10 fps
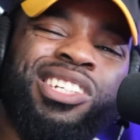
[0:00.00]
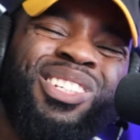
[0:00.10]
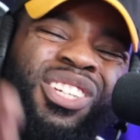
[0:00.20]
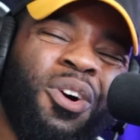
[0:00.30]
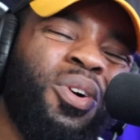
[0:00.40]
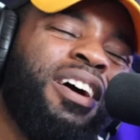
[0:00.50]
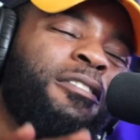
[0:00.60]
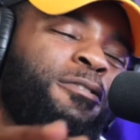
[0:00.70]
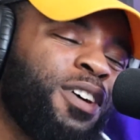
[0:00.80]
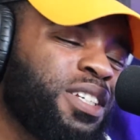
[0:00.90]
So
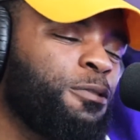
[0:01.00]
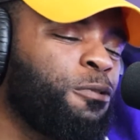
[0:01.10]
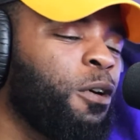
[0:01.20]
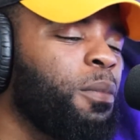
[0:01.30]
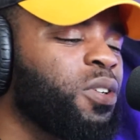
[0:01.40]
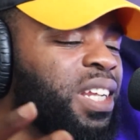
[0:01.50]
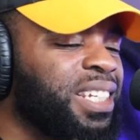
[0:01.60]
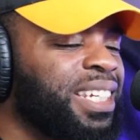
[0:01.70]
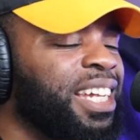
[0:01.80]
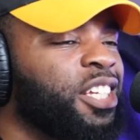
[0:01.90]
first and foremost,
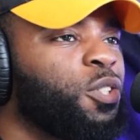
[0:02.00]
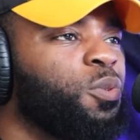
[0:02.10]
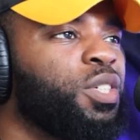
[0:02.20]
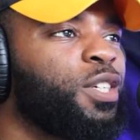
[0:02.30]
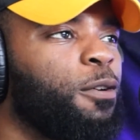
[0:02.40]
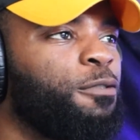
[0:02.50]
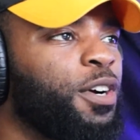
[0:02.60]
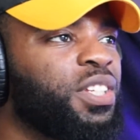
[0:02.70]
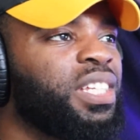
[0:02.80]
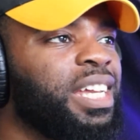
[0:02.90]
let's get into it. So
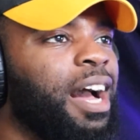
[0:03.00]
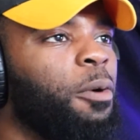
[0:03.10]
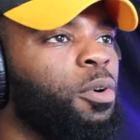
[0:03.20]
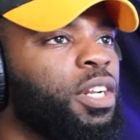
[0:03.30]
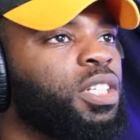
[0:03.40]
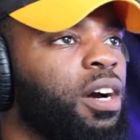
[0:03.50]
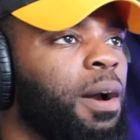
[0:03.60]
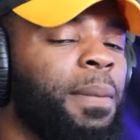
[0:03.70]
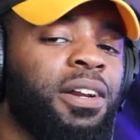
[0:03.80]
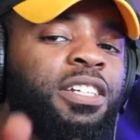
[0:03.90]
first thing I want to talk
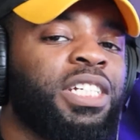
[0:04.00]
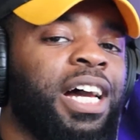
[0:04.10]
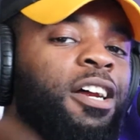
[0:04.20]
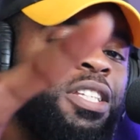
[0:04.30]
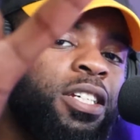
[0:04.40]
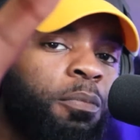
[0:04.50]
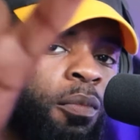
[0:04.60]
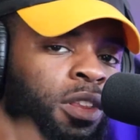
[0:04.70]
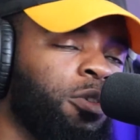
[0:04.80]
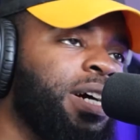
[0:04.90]
about is shout out to
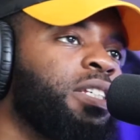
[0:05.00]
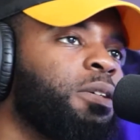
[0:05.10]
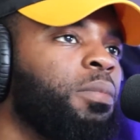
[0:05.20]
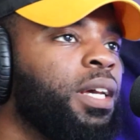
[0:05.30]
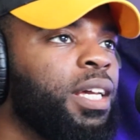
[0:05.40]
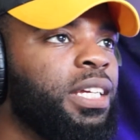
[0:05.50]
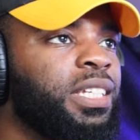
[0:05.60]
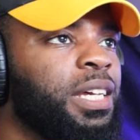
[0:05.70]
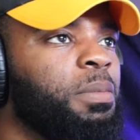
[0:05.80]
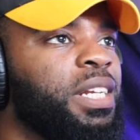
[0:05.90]
Ransom. He
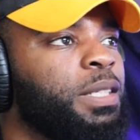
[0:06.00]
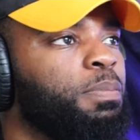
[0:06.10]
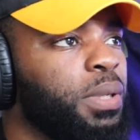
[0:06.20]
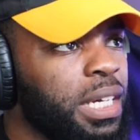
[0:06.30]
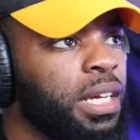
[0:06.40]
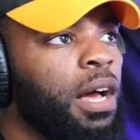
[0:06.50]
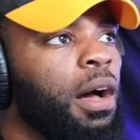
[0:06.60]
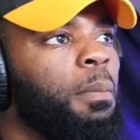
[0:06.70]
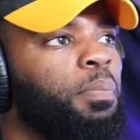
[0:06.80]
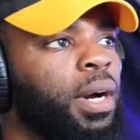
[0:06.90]
sent me this beat,
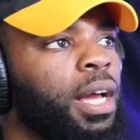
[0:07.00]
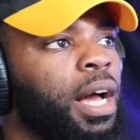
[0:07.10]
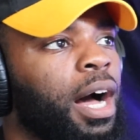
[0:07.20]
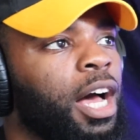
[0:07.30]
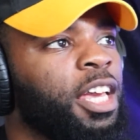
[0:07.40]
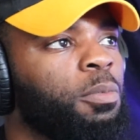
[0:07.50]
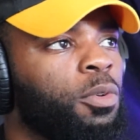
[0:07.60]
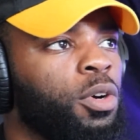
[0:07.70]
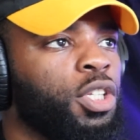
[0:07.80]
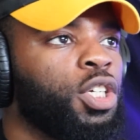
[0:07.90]
but I am
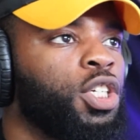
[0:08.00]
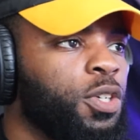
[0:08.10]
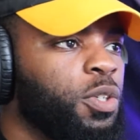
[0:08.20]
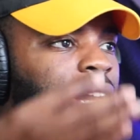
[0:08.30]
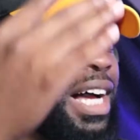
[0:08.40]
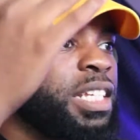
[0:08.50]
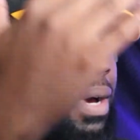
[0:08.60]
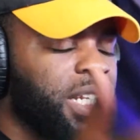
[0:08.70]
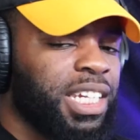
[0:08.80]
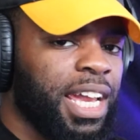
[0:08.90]
going to show you guys
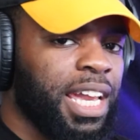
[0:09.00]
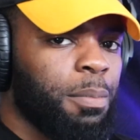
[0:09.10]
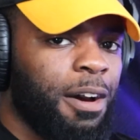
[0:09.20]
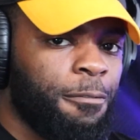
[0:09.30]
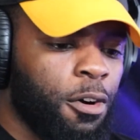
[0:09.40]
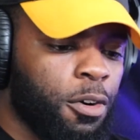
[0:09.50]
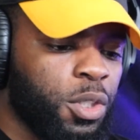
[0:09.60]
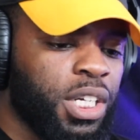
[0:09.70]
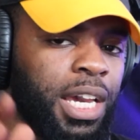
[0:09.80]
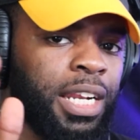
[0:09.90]
my chain, my vocal
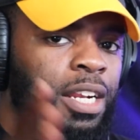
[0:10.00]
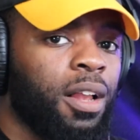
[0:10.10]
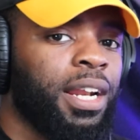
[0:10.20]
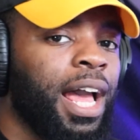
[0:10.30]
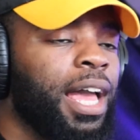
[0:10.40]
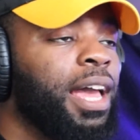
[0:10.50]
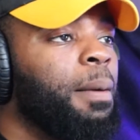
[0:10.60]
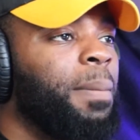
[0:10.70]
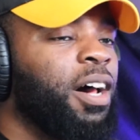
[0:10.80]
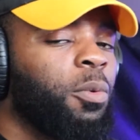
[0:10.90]
chain, and all of that.
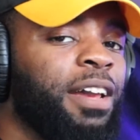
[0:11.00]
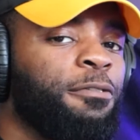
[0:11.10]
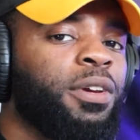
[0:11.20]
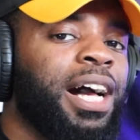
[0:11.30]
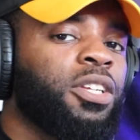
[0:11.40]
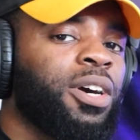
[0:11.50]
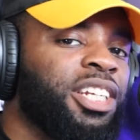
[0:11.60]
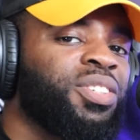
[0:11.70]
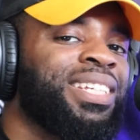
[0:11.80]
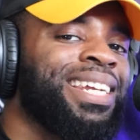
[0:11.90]
By if you guys are
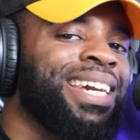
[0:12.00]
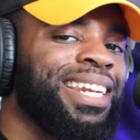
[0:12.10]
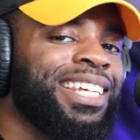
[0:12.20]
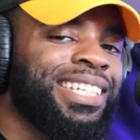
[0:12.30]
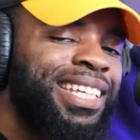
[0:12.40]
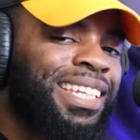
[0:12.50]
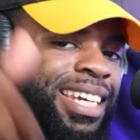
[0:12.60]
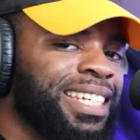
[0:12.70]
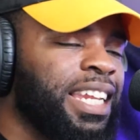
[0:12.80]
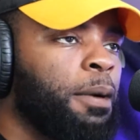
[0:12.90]
interested in this, the
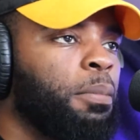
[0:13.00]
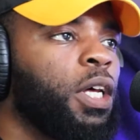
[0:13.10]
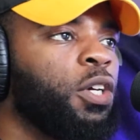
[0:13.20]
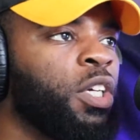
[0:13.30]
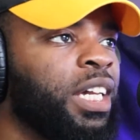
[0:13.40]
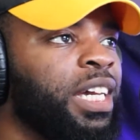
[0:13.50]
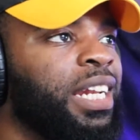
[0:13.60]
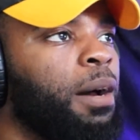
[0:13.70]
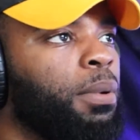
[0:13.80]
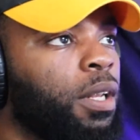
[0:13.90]
link is down below. You can get it
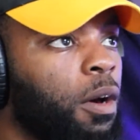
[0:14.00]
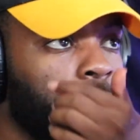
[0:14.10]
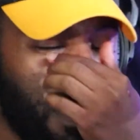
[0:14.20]
down below.